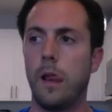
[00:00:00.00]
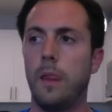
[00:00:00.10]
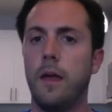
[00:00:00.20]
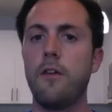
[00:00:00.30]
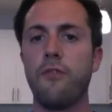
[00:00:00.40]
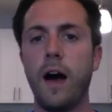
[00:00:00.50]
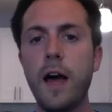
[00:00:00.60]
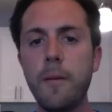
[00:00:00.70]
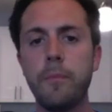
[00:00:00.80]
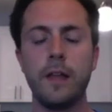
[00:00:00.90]
If I
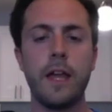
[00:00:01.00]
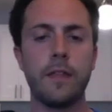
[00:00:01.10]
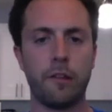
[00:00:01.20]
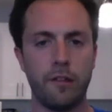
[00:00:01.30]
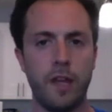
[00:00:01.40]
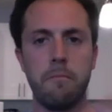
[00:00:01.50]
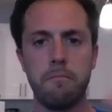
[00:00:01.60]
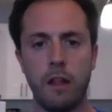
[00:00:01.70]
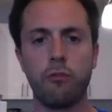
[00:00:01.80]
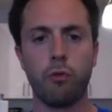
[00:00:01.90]
am playing the same
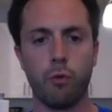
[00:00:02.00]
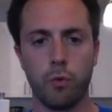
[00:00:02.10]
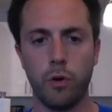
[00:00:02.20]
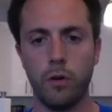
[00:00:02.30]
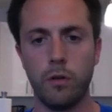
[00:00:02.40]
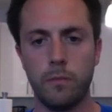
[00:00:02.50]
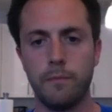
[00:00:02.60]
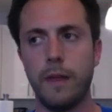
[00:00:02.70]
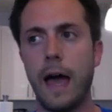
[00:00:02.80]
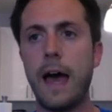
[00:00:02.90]
mental role
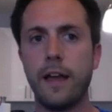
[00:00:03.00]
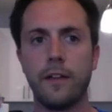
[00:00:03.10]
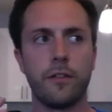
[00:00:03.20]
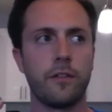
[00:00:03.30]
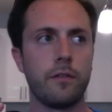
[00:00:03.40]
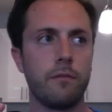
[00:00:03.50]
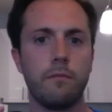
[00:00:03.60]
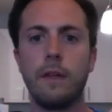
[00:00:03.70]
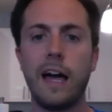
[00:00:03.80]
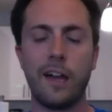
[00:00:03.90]
as
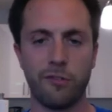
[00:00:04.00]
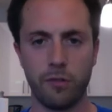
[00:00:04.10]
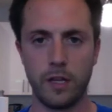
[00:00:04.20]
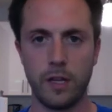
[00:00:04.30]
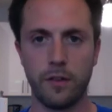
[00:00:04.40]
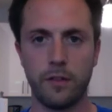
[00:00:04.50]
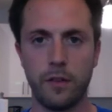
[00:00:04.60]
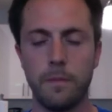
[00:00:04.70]
Ashley is,